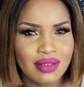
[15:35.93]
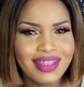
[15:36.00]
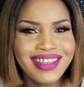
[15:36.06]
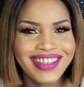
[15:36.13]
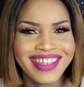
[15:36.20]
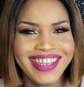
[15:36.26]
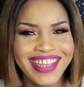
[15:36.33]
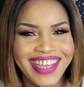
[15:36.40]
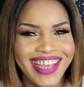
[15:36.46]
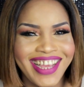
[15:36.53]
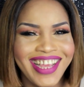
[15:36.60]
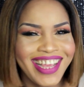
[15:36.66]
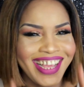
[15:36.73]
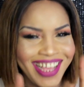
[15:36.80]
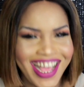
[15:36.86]
I
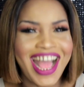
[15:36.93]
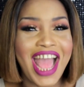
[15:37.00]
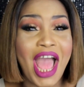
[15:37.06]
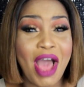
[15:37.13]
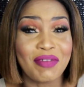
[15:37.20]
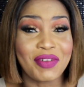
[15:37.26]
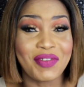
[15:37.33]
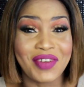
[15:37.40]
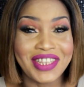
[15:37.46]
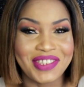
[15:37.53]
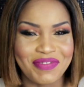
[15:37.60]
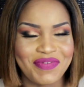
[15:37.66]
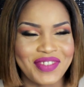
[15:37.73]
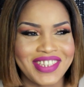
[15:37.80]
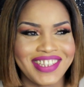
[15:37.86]
have a
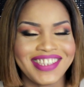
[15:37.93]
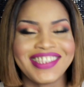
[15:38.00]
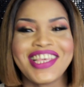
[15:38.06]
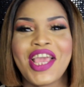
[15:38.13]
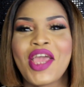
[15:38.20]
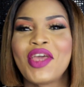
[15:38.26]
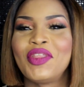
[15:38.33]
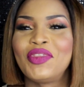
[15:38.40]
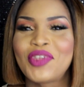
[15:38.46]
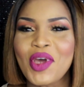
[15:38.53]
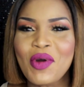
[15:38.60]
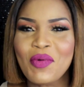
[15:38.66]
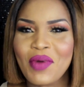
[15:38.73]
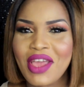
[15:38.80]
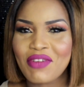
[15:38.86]
reason for this.
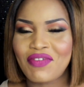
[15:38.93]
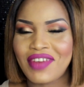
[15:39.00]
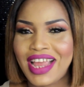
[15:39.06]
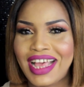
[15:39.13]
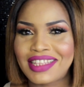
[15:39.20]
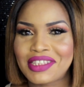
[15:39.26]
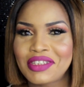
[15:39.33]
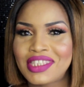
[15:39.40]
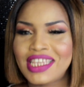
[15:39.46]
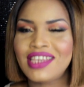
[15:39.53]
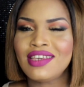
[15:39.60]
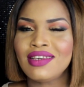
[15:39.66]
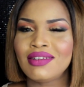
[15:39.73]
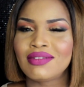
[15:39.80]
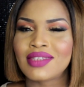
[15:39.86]
Don't wear flats, because
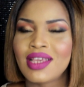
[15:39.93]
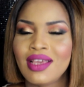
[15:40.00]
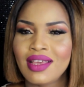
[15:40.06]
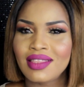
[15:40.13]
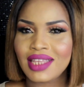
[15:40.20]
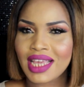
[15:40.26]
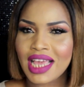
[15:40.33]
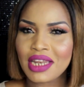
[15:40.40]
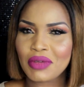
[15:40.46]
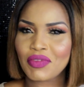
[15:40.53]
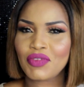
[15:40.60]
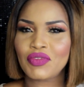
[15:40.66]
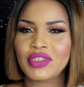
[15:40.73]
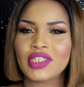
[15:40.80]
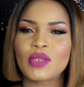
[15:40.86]
heels, they kind of
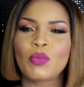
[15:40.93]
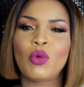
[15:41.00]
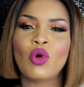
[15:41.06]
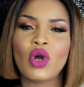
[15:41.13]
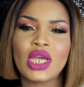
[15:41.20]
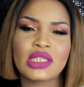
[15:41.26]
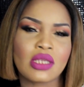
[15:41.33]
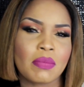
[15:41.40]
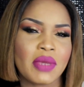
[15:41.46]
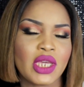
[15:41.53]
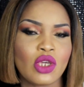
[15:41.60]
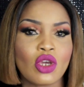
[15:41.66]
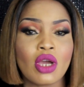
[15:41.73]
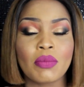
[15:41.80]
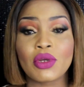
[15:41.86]
give you this poise and make
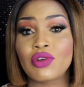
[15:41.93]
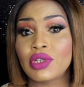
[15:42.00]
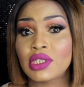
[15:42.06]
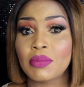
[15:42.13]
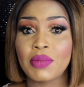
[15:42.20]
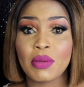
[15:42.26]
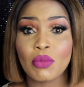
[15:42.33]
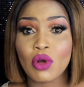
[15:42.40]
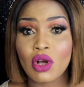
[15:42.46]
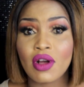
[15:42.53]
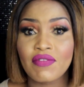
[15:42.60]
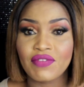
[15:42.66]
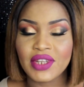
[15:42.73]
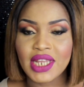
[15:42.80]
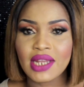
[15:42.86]
you come across a bit more
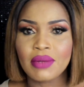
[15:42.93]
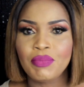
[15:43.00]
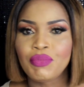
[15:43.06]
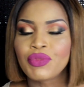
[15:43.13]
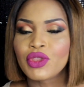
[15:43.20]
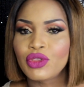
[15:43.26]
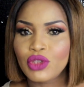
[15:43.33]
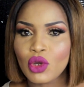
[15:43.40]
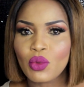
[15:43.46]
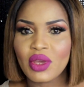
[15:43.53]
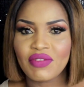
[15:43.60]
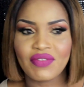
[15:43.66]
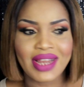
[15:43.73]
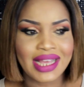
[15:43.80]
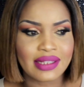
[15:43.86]
confident. Don't
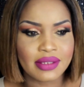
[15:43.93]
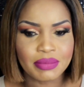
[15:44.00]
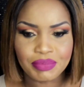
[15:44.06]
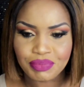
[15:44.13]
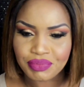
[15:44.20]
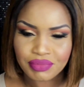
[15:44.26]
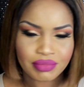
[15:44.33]
wear flats.